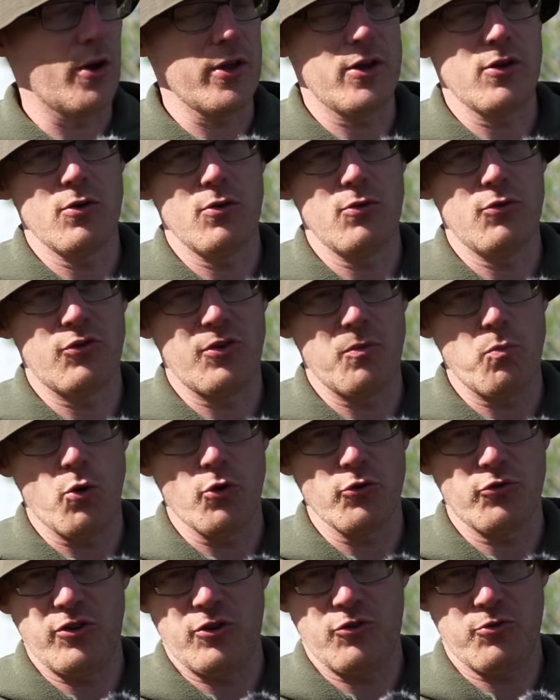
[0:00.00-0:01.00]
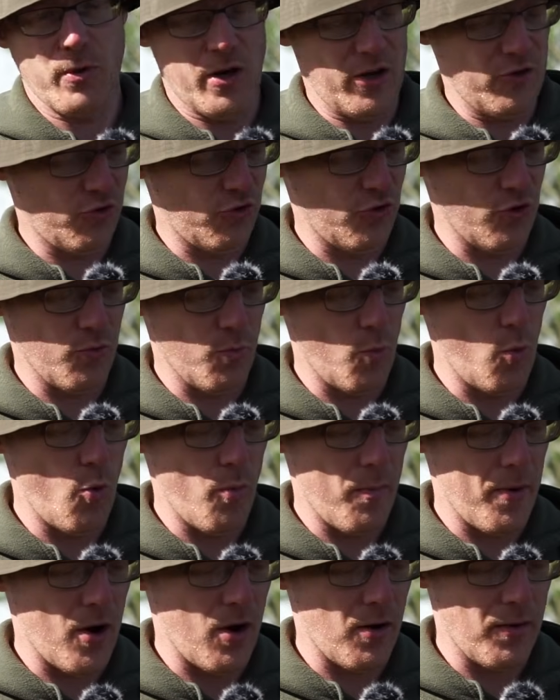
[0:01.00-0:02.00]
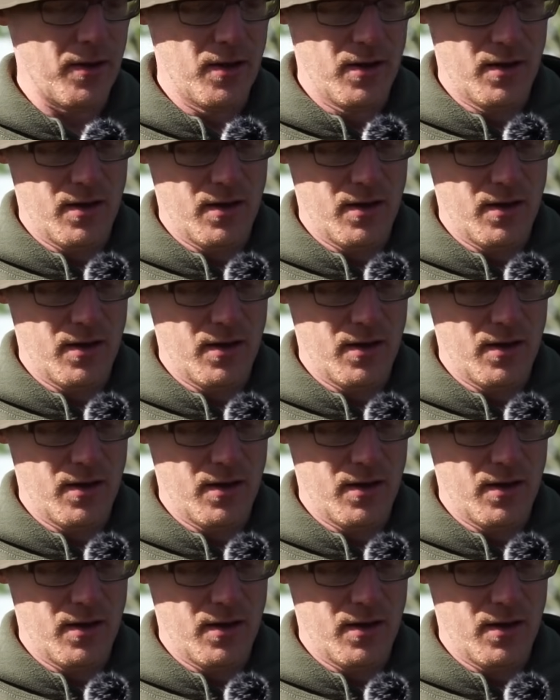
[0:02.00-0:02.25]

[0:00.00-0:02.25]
I use in what situation at the water park.